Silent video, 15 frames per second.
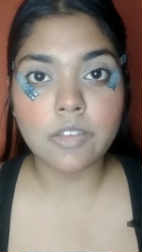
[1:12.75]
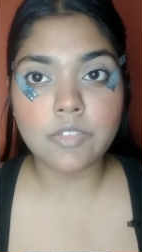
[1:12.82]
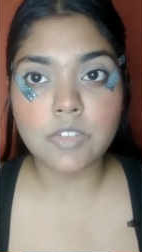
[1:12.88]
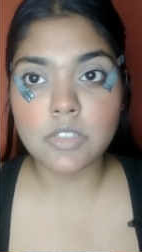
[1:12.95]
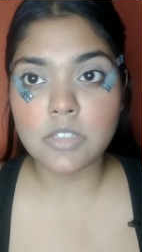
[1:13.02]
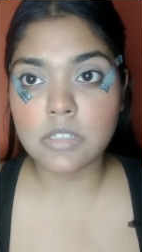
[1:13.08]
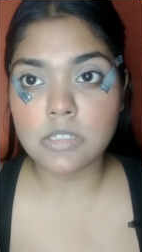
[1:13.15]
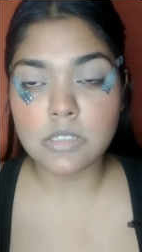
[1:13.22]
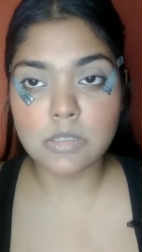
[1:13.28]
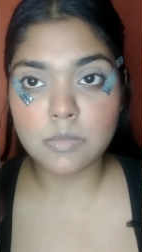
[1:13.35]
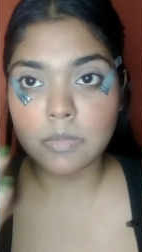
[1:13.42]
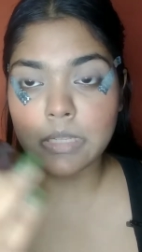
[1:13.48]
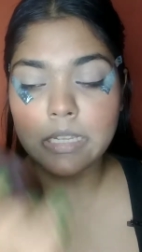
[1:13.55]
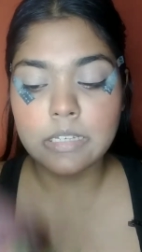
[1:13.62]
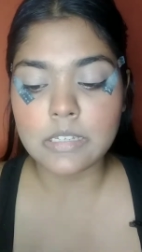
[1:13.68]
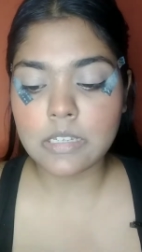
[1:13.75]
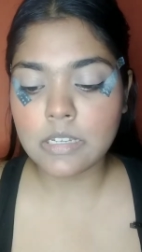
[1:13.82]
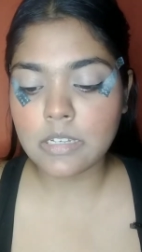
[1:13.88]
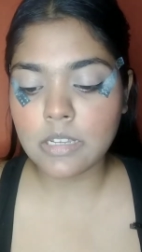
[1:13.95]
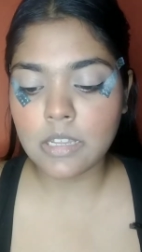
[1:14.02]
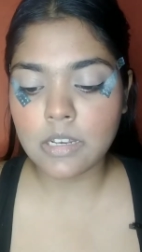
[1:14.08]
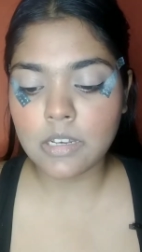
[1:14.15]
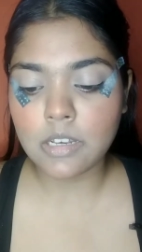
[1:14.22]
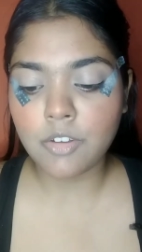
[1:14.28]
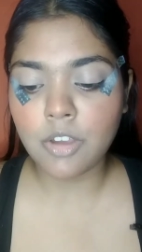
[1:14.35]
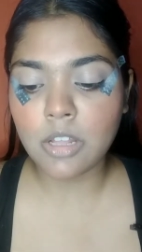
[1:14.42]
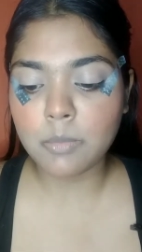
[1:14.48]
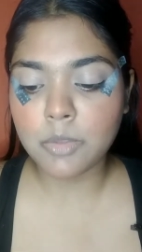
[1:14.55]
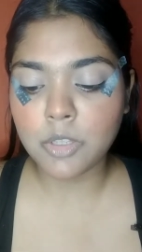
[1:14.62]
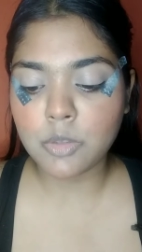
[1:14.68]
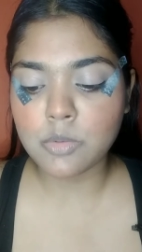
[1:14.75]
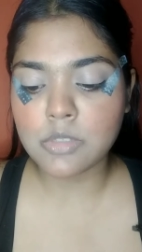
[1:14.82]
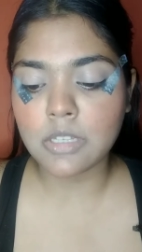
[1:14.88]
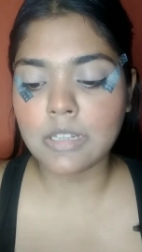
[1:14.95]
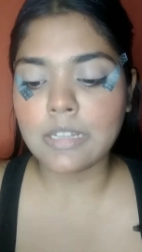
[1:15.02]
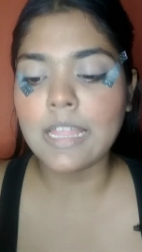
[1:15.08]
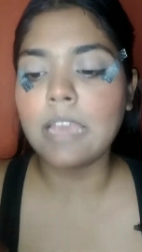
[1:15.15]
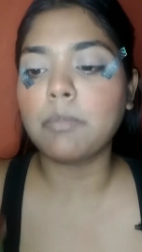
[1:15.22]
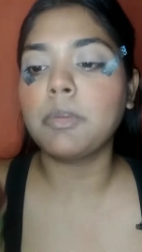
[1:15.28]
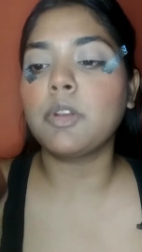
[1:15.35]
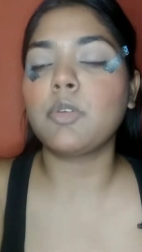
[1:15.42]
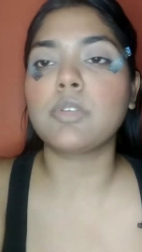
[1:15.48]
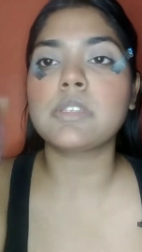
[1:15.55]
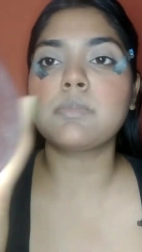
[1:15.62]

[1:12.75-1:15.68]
I've just blended, and now I'll be using Lakme Rose